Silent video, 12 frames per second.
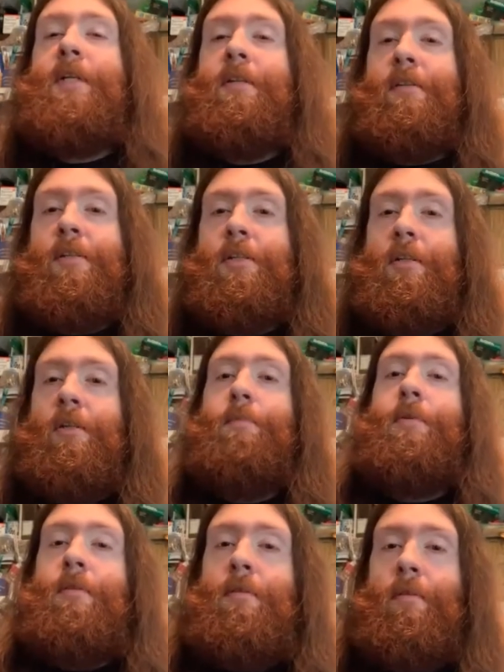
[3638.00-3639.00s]
at the SIP
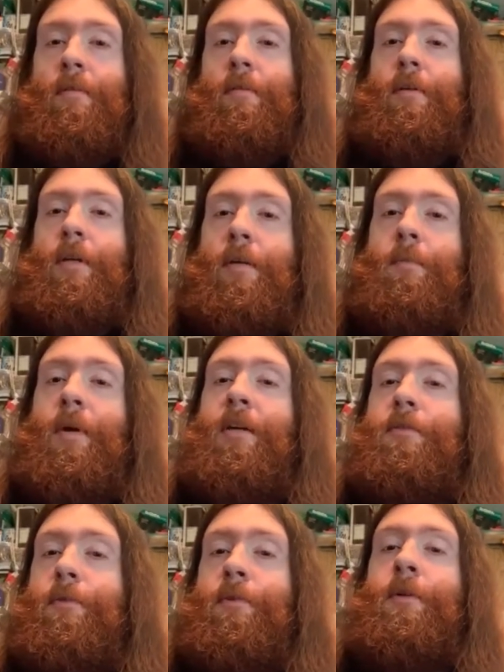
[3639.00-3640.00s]
in
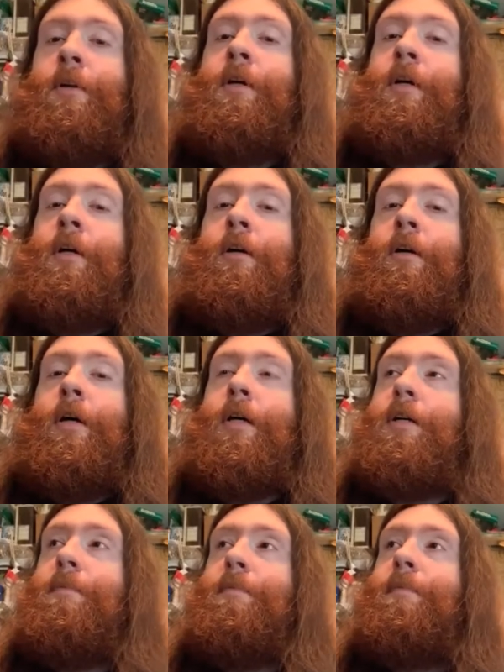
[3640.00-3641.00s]
Painesville. Nice.
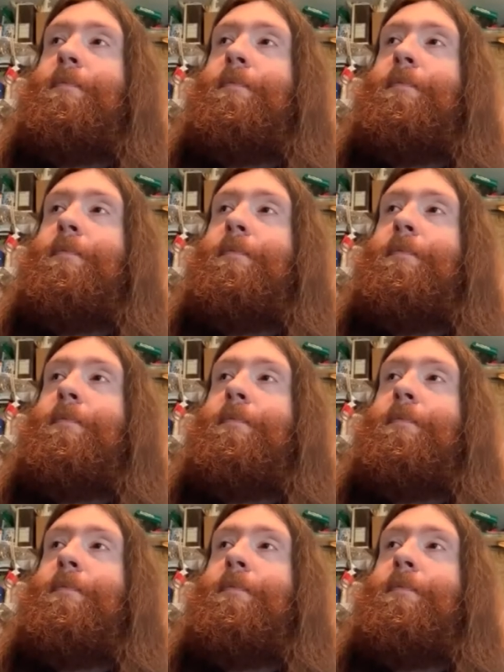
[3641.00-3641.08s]
Um,